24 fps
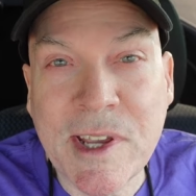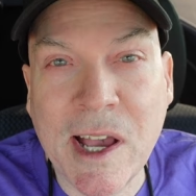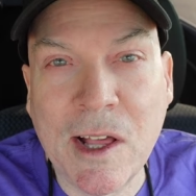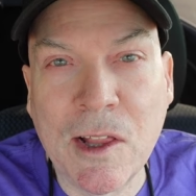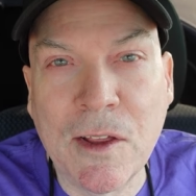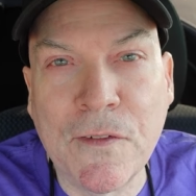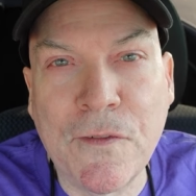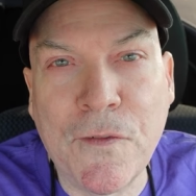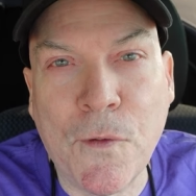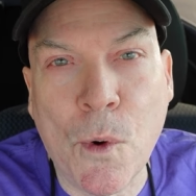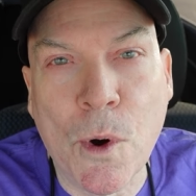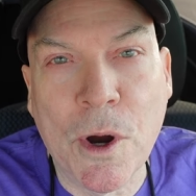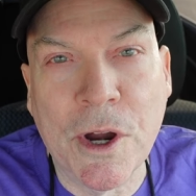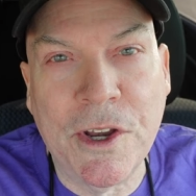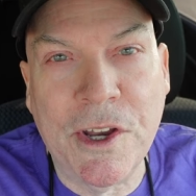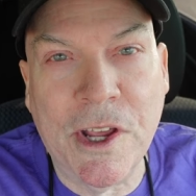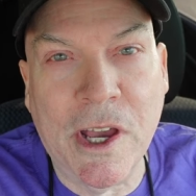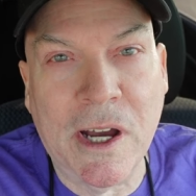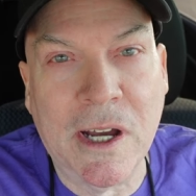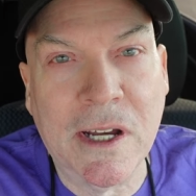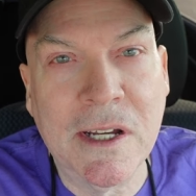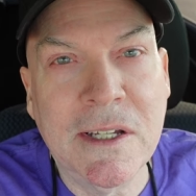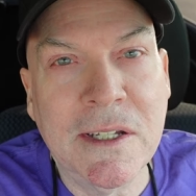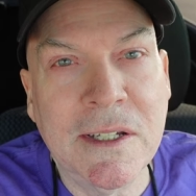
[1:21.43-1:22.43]

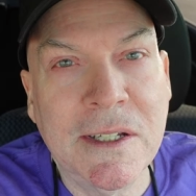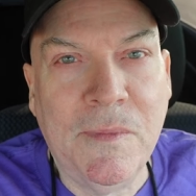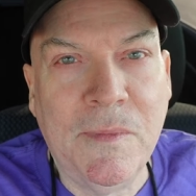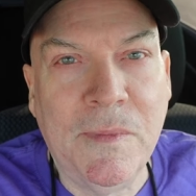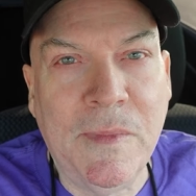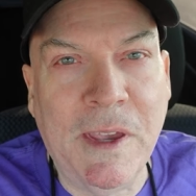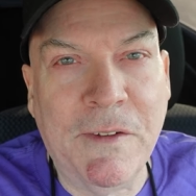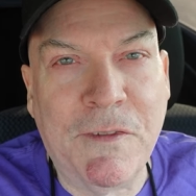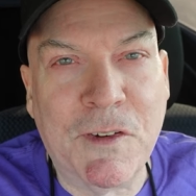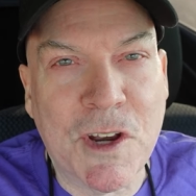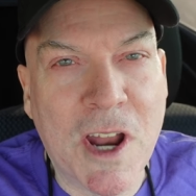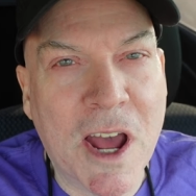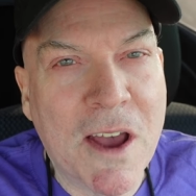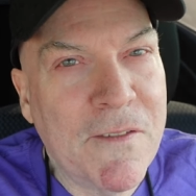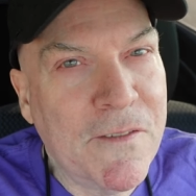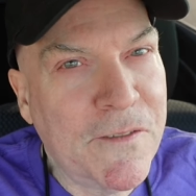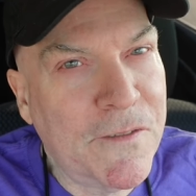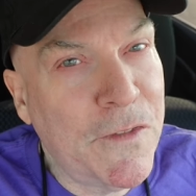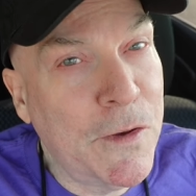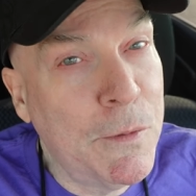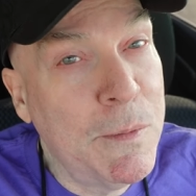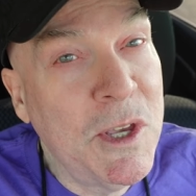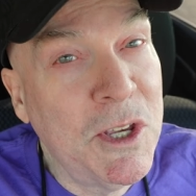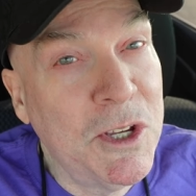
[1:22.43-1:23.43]
California. If you're not
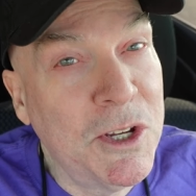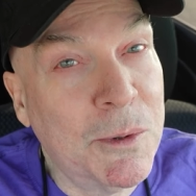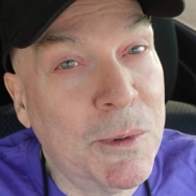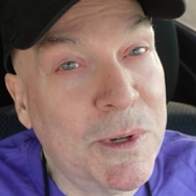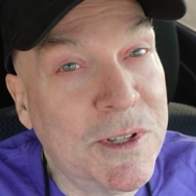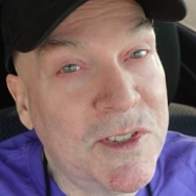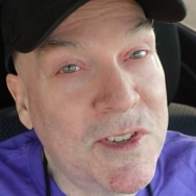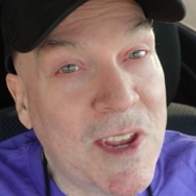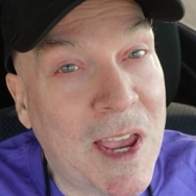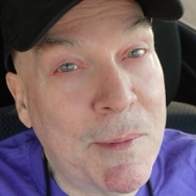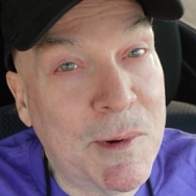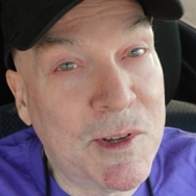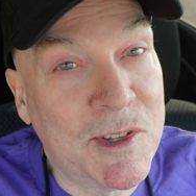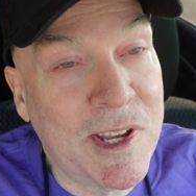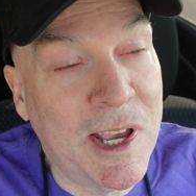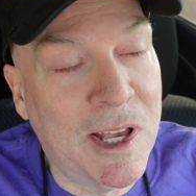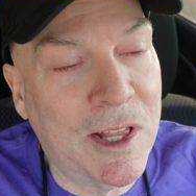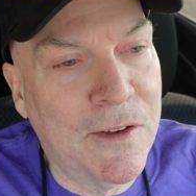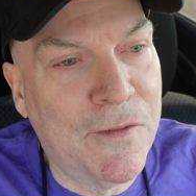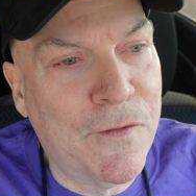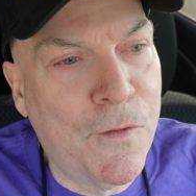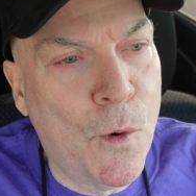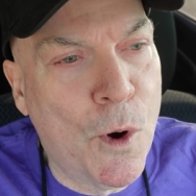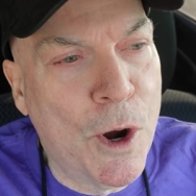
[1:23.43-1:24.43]
familiar with Cypress,
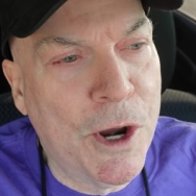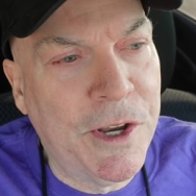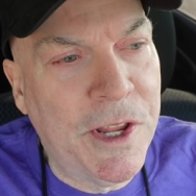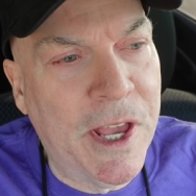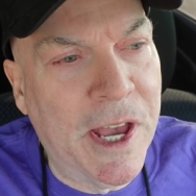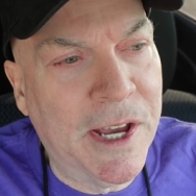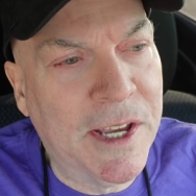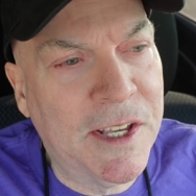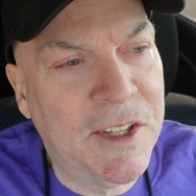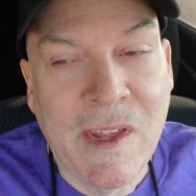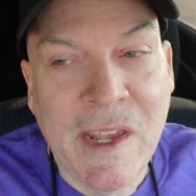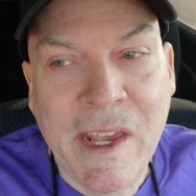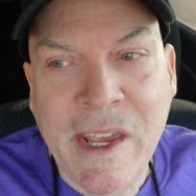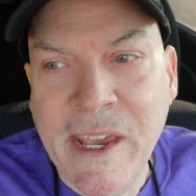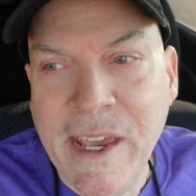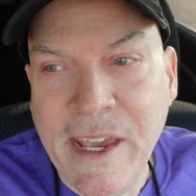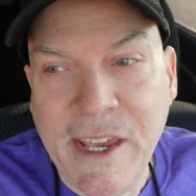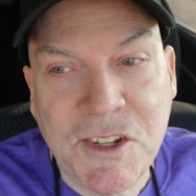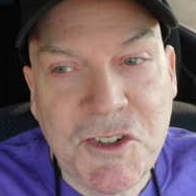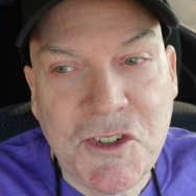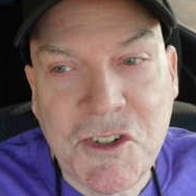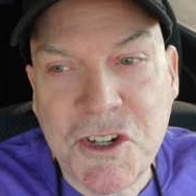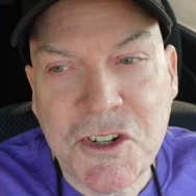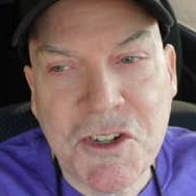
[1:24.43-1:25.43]
California,
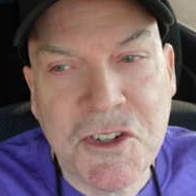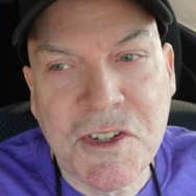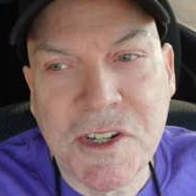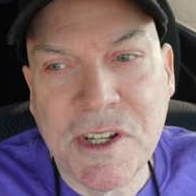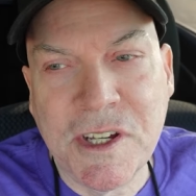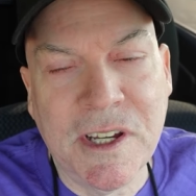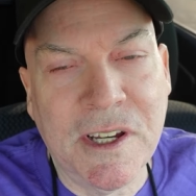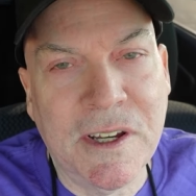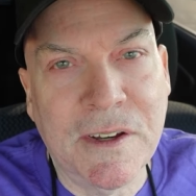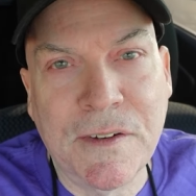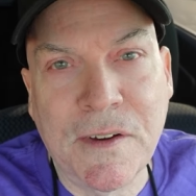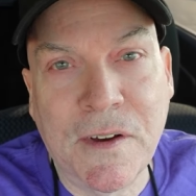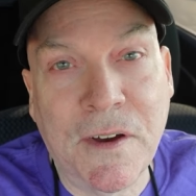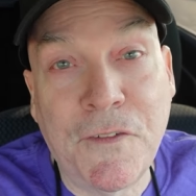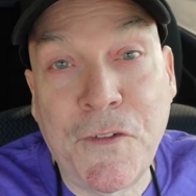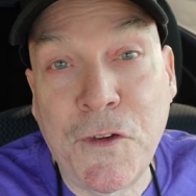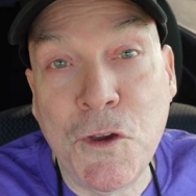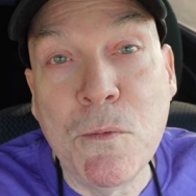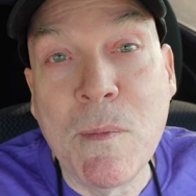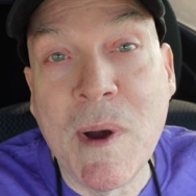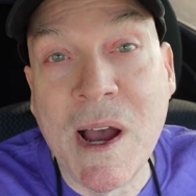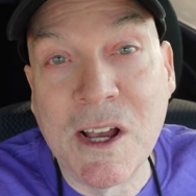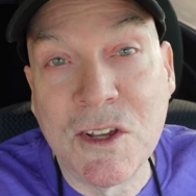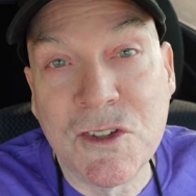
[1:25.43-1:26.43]
it's just a, a,
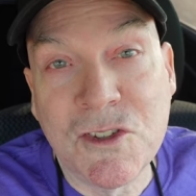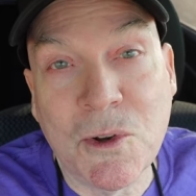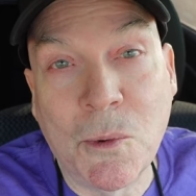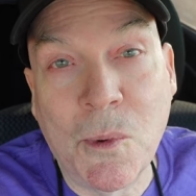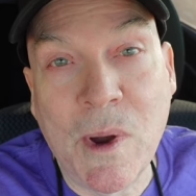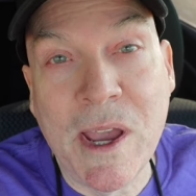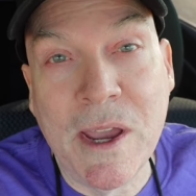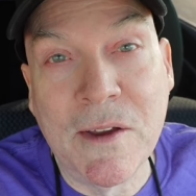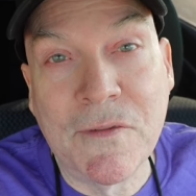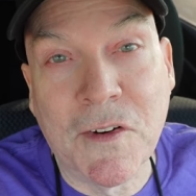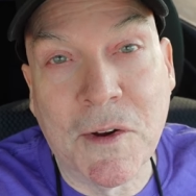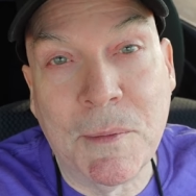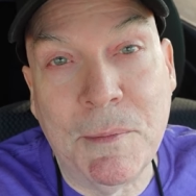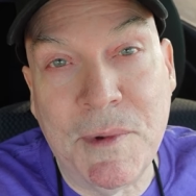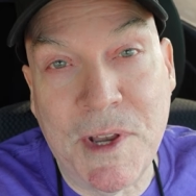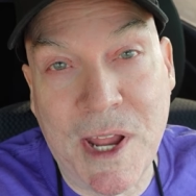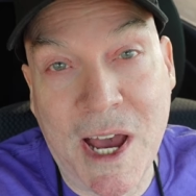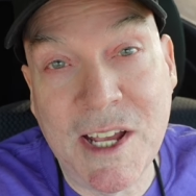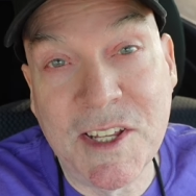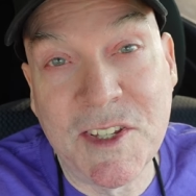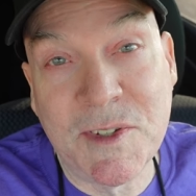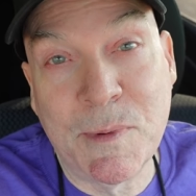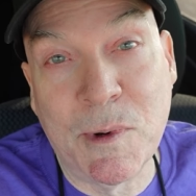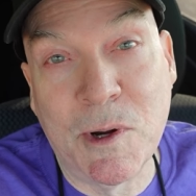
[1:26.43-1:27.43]
few miles away from
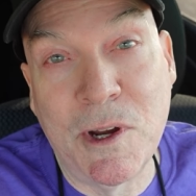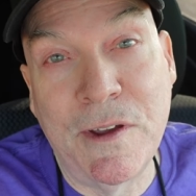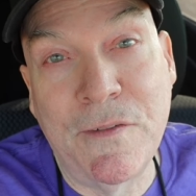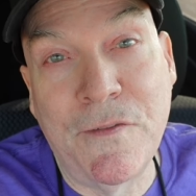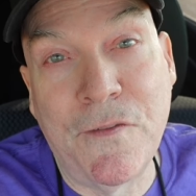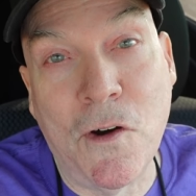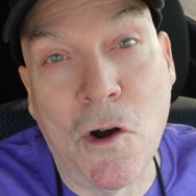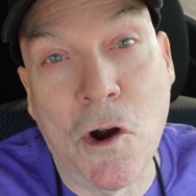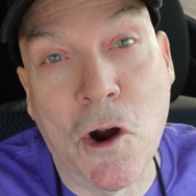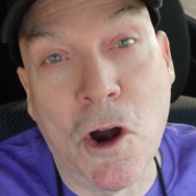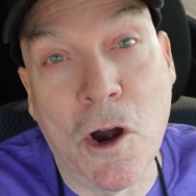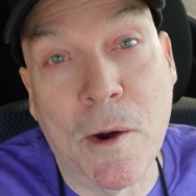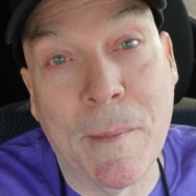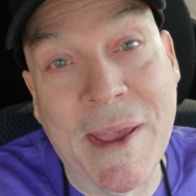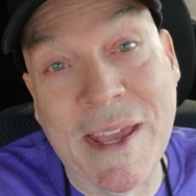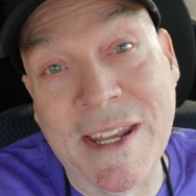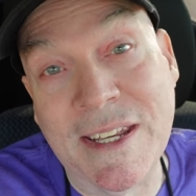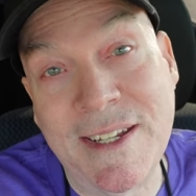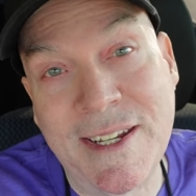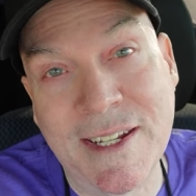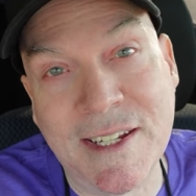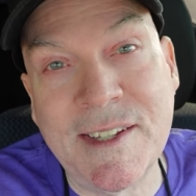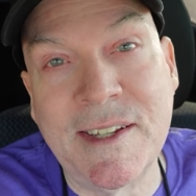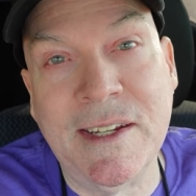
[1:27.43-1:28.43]
Knott's Berry Farm
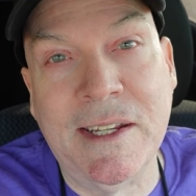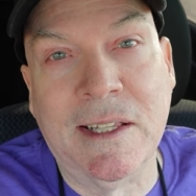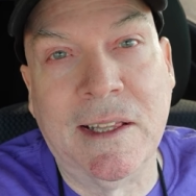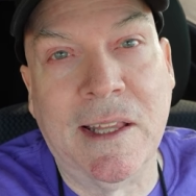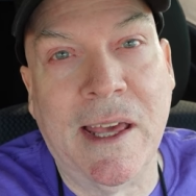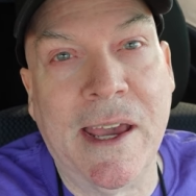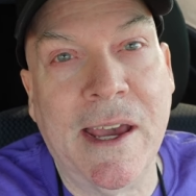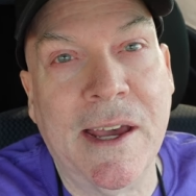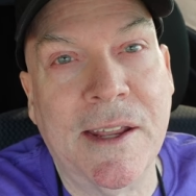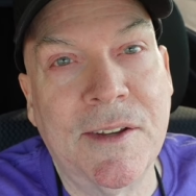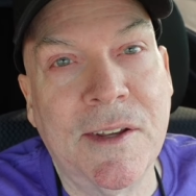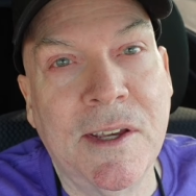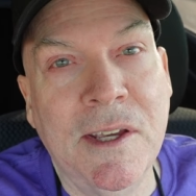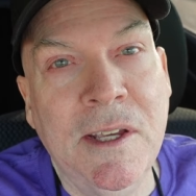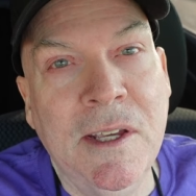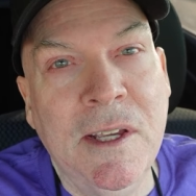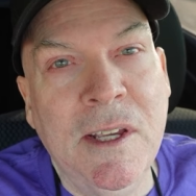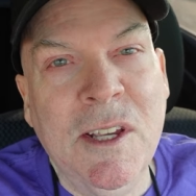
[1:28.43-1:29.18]
and Disneyland.